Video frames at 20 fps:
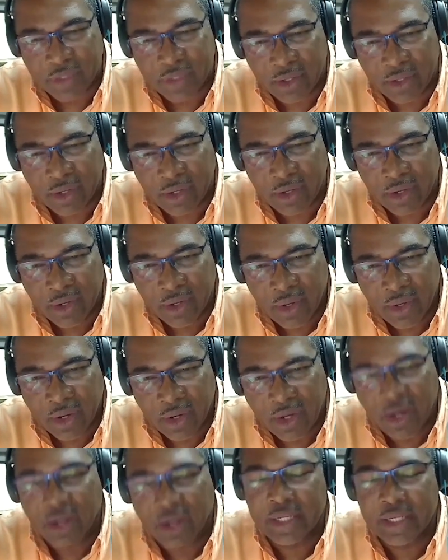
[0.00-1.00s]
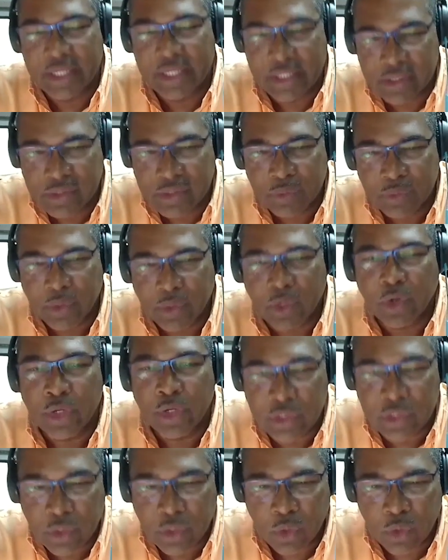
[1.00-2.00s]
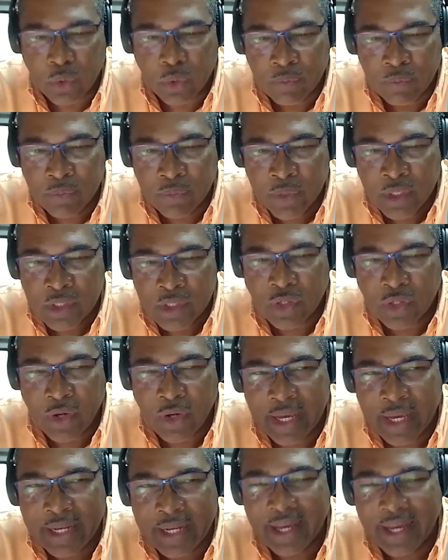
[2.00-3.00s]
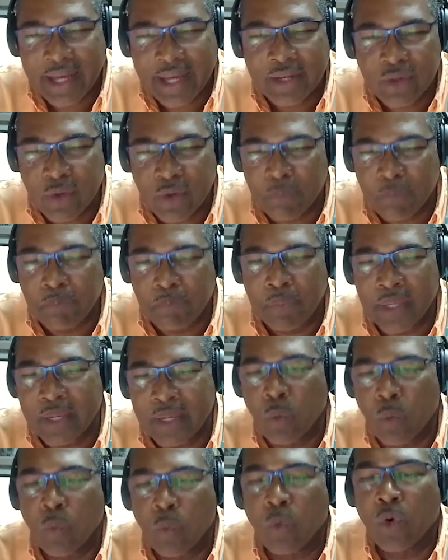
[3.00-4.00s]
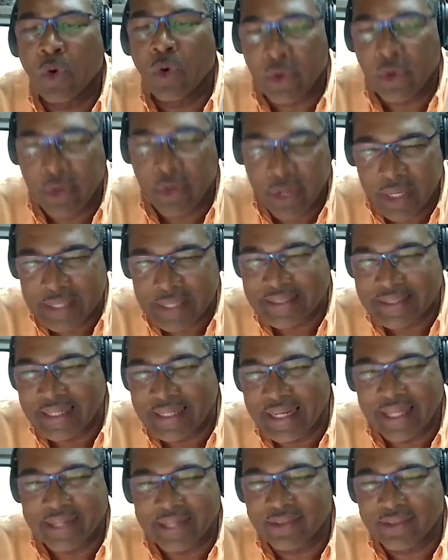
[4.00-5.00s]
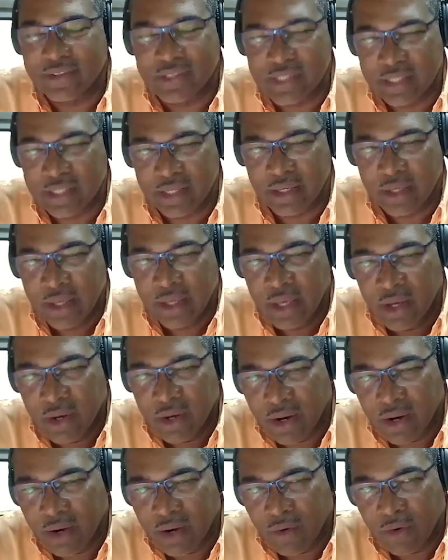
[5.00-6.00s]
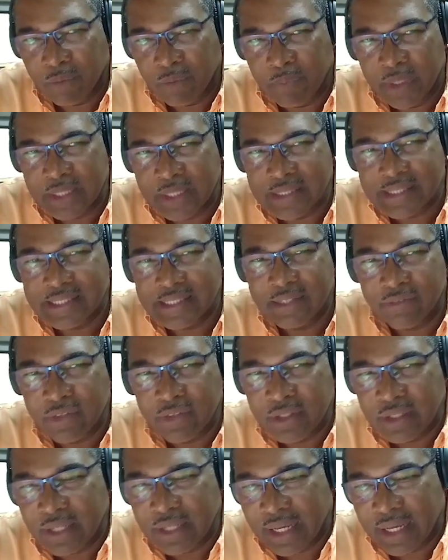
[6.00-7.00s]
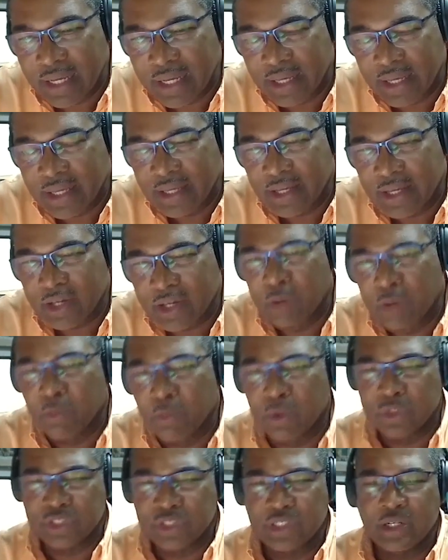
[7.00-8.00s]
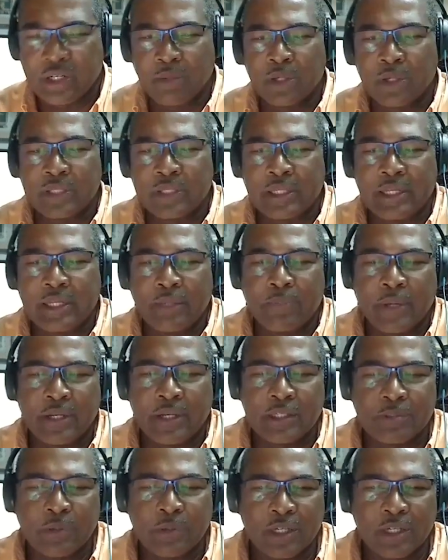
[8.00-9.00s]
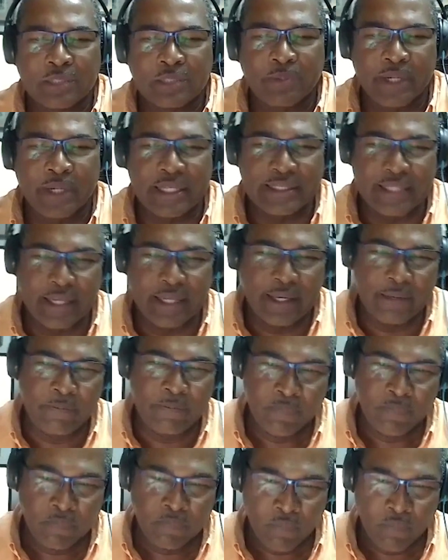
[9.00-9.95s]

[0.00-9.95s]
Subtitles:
their colonies were going to go. So Guyana had no big war, as they like to say, or big civil commotion about independence, because by the time